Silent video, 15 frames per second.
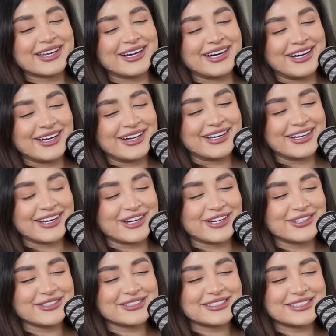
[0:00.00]
god, are
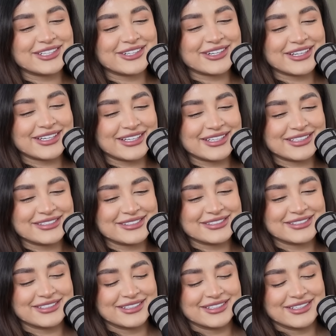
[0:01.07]
you serious?